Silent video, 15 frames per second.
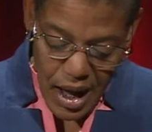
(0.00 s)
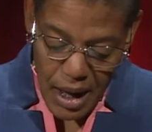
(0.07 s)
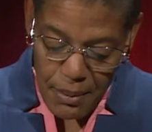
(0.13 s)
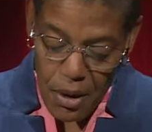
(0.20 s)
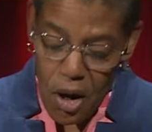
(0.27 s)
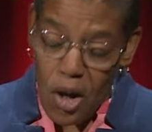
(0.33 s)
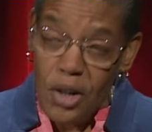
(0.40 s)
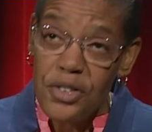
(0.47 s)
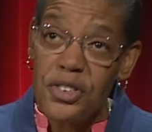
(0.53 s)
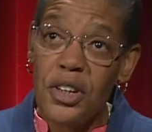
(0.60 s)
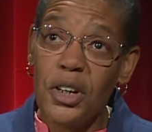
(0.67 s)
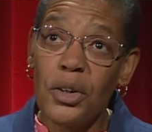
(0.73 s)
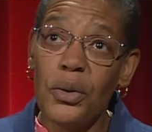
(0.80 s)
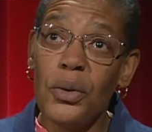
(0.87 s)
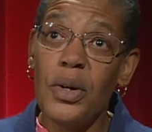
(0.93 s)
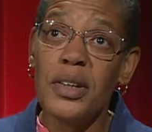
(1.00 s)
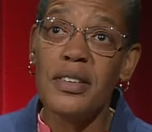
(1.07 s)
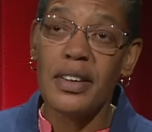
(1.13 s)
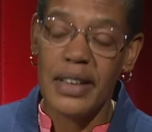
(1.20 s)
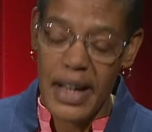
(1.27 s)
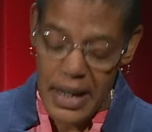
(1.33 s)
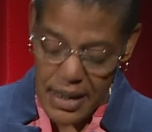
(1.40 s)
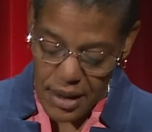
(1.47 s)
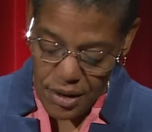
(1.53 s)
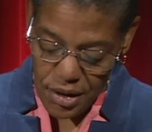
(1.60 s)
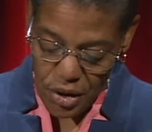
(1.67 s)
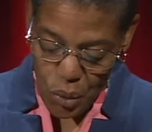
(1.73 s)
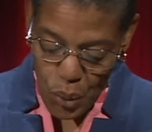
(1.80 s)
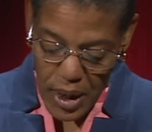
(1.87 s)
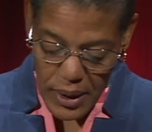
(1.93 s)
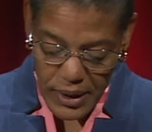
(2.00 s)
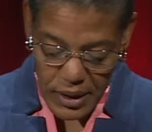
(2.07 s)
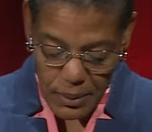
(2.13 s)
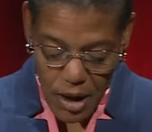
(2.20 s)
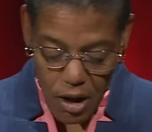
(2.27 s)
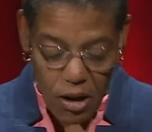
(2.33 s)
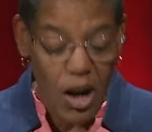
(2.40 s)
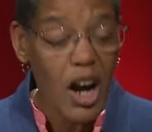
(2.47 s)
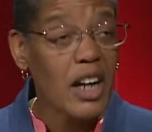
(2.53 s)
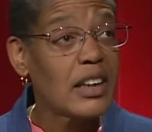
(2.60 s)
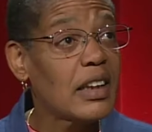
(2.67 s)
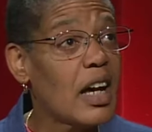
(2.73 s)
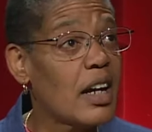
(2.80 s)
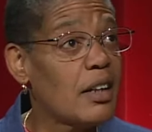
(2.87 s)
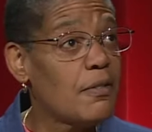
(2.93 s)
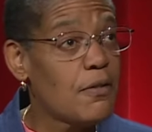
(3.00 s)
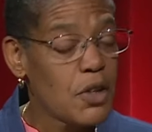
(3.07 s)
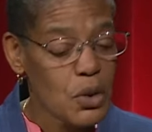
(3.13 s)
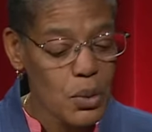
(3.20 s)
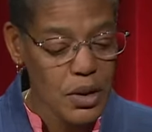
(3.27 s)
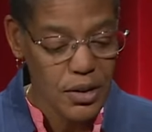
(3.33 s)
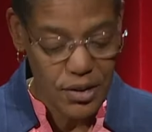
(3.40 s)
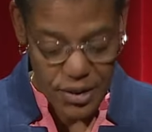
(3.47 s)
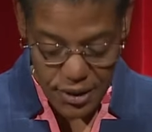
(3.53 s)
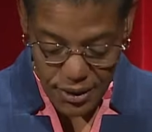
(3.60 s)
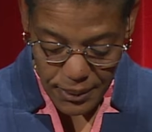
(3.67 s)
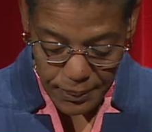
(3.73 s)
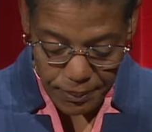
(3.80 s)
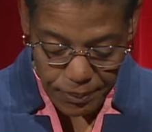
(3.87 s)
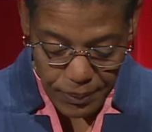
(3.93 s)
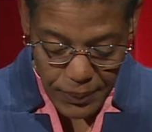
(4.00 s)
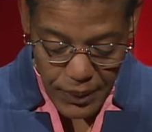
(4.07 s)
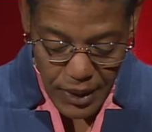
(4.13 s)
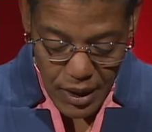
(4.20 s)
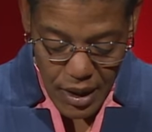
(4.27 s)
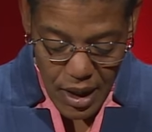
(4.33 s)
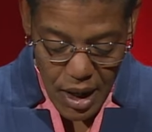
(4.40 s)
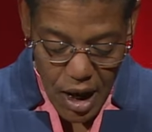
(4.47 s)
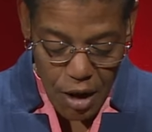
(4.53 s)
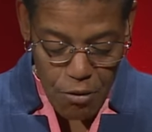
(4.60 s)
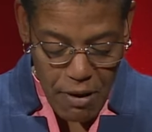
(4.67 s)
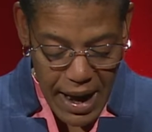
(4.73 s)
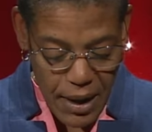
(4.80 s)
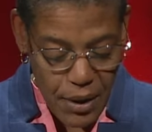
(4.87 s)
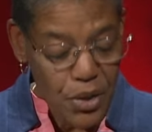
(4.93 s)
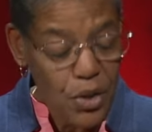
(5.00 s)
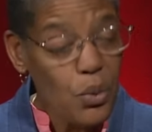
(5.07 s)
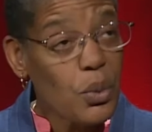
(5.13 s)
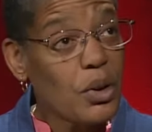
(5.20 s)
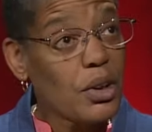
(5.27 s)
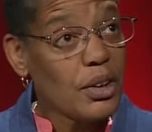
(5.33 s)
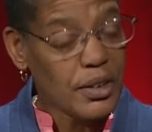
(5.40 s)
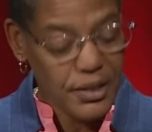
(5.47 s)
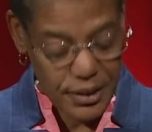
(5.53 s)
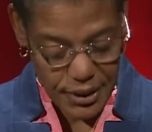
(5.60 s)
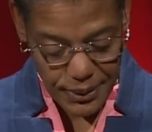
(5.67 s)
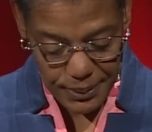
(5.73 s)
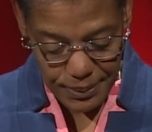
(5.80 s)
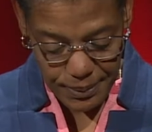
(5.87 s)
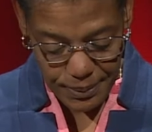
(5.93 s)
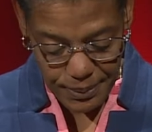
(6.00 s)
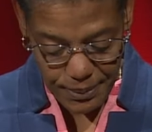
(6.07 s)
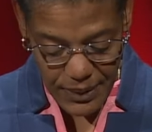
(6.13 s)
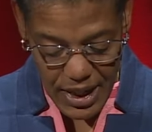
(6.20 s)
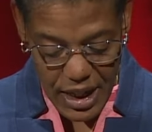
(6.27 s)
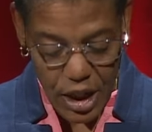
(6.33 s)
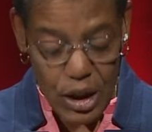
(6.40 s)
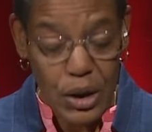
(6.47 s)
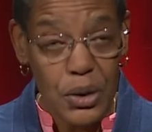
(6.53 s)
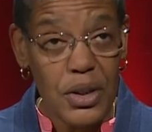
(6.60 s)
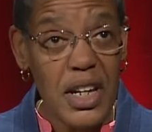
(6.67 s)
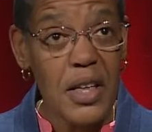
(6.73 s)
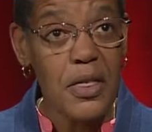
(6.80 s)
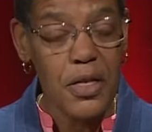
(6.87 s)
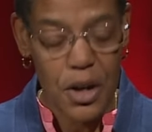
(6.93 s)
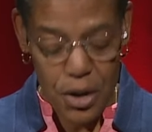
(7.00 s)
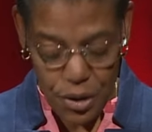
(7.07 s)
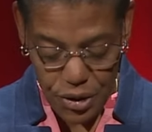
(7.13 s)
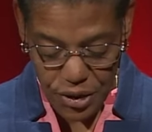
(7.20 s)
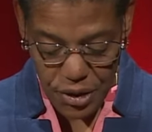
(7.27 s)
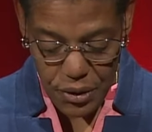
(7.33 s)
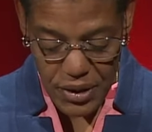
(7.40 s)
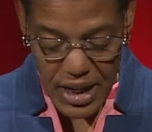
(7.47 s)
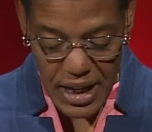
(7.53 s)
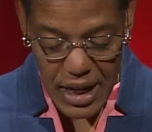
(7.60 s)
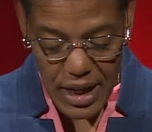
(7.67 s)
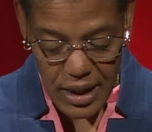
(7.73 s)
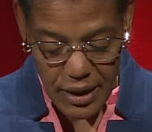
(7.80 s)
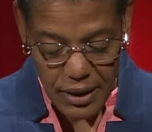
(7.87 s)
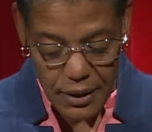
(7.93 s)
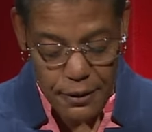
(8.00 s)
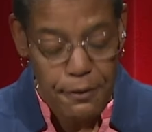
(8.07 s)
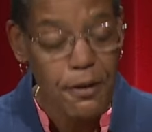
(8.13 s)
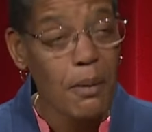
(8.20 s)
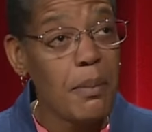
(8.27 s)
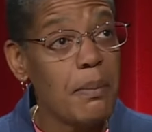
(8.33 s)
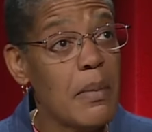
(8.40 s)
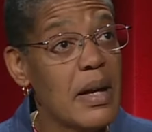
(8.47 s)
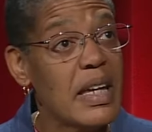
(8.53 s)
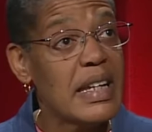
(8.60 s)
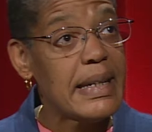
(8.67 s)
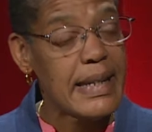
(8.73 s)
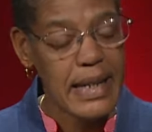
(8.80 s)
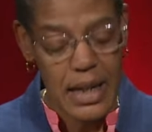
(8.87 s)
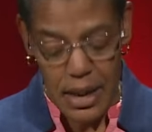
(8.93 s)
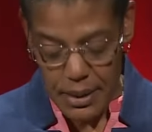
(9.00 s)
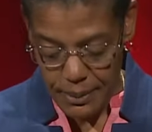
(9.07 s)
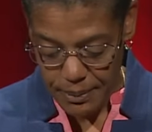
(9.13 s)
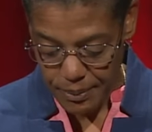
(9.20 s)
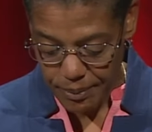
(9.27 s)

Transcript: I'm also delighted to welcome our online viewers around the world, including those tuning in from India,